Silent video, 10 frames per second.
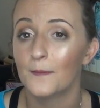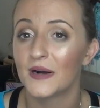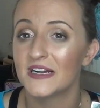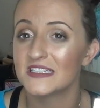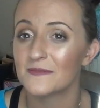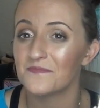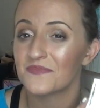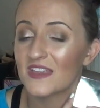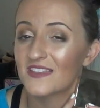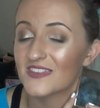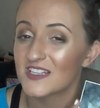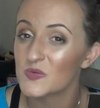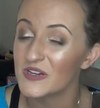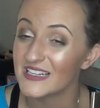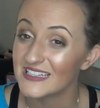but
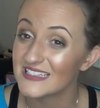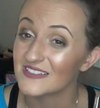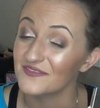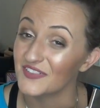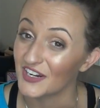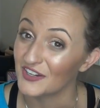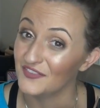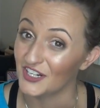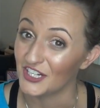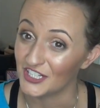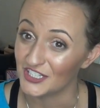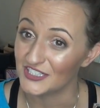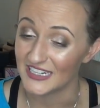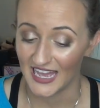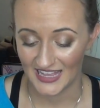this one is very, very
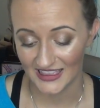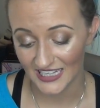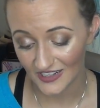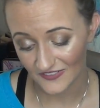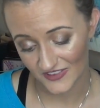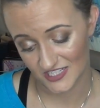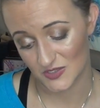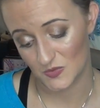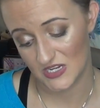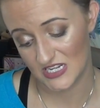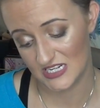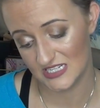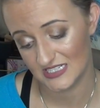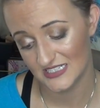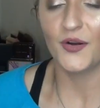good. I love this one.
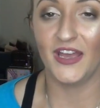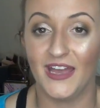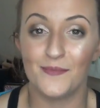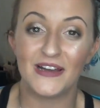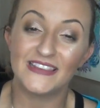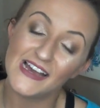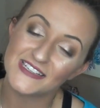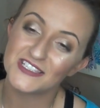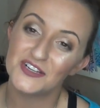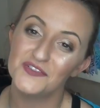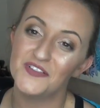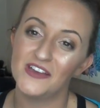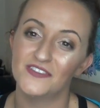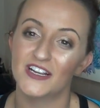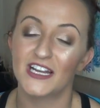Okay, and my last two
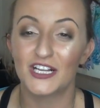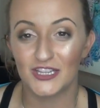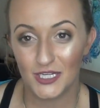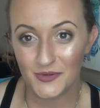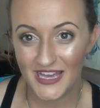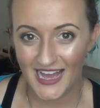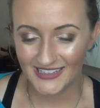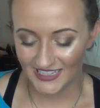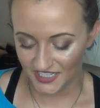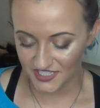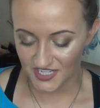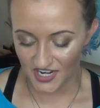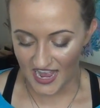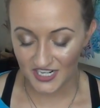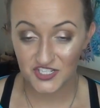favorite glowy highlighters
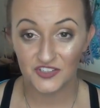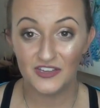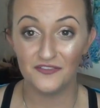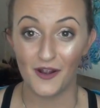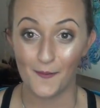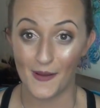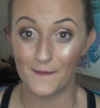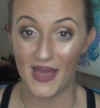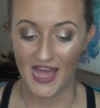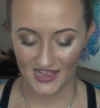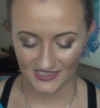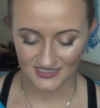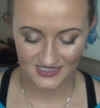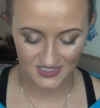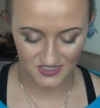are actually from
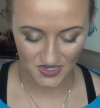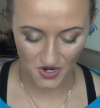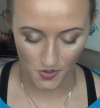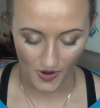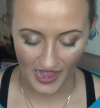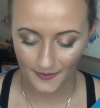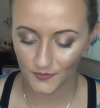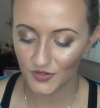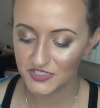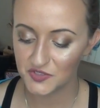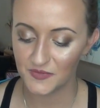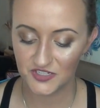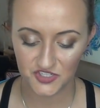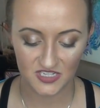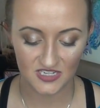palettes. So I'm going to
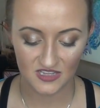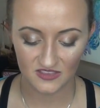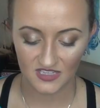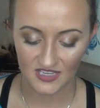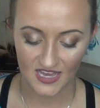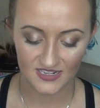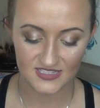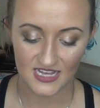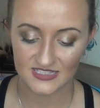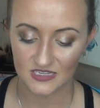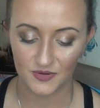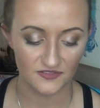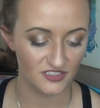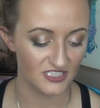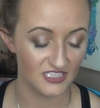mention the Anastasia
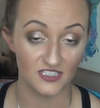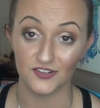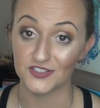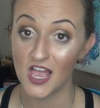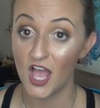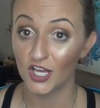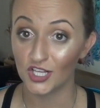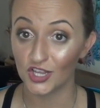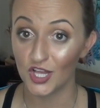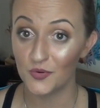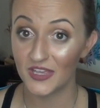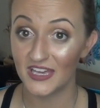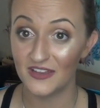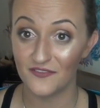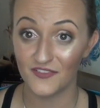Beverly Hills glow
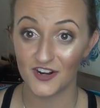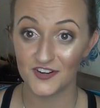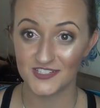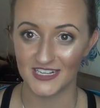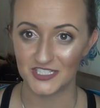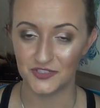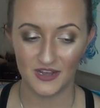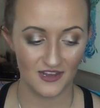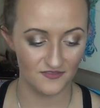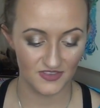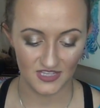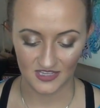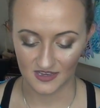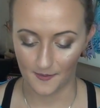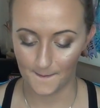kit first. I do have
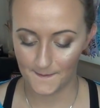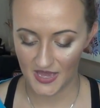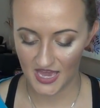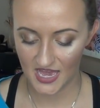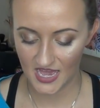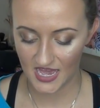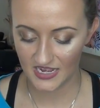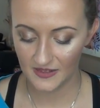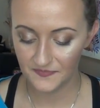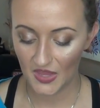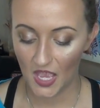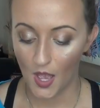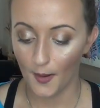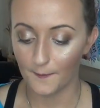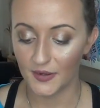the pad,
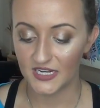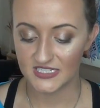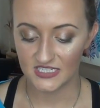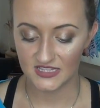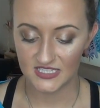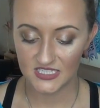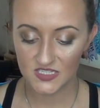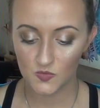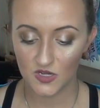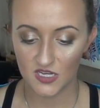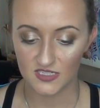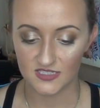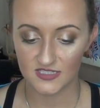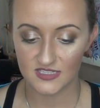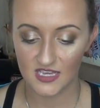but this
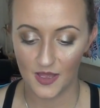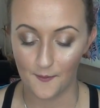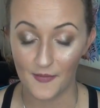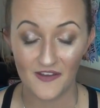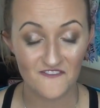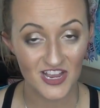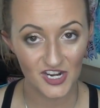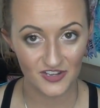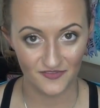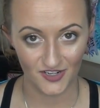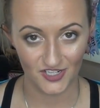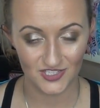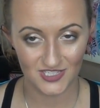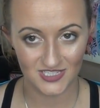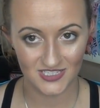was my very
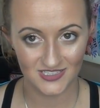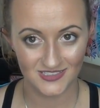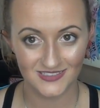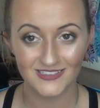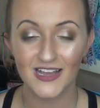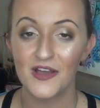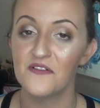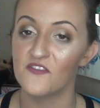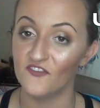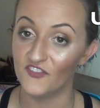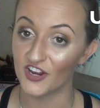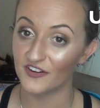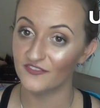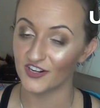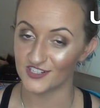first,
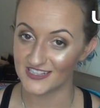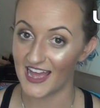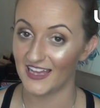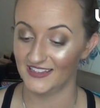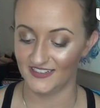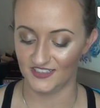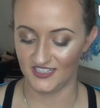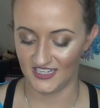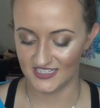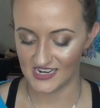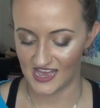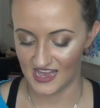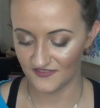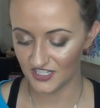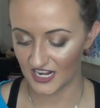very first highlighter kit I
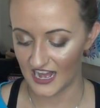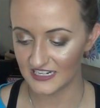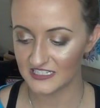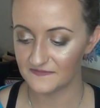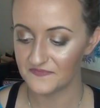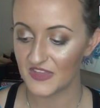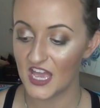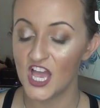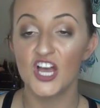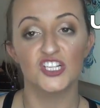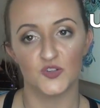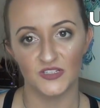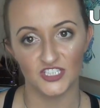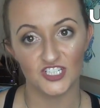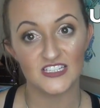ever got. So
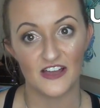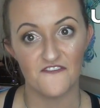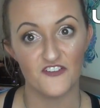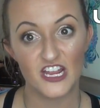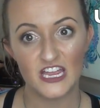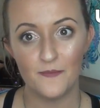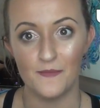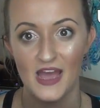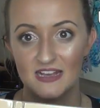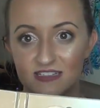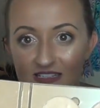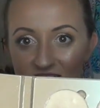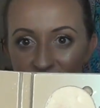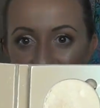it looks a freaking mess.